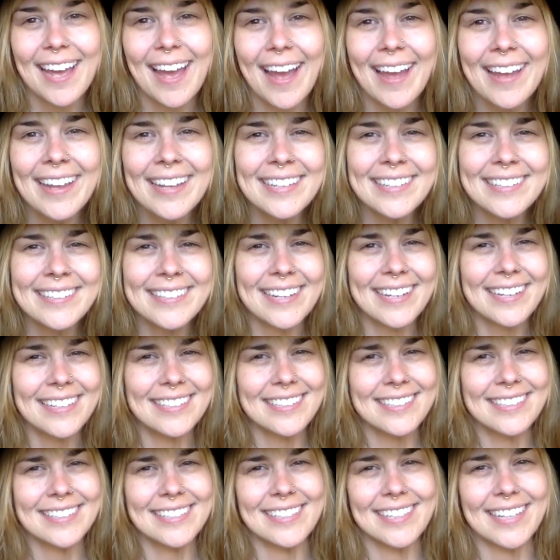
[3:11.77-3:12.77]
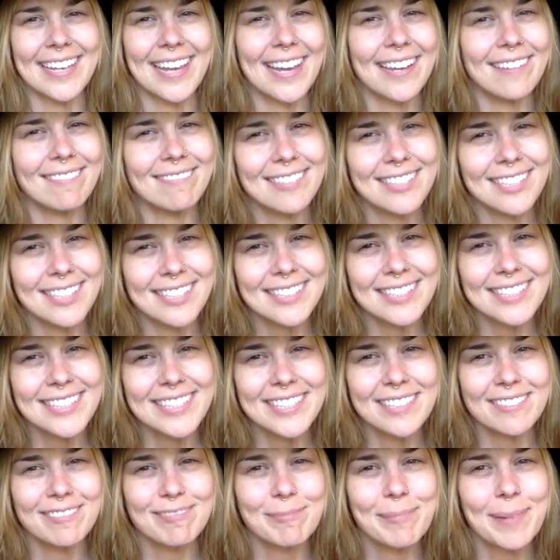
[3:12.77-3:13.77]
I intend to see
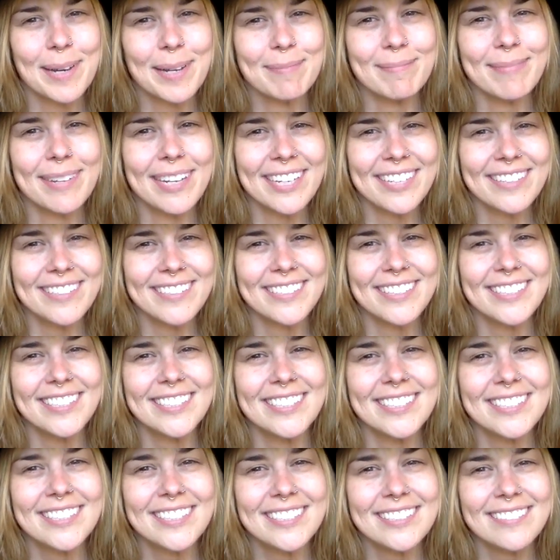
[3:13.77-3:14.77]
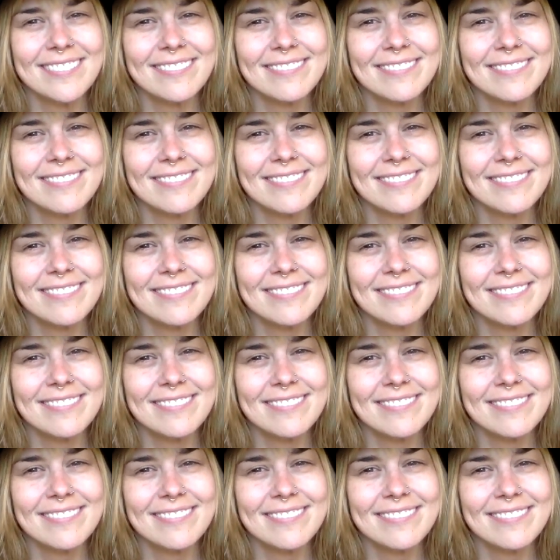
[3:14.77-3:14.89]
evidence of my magic.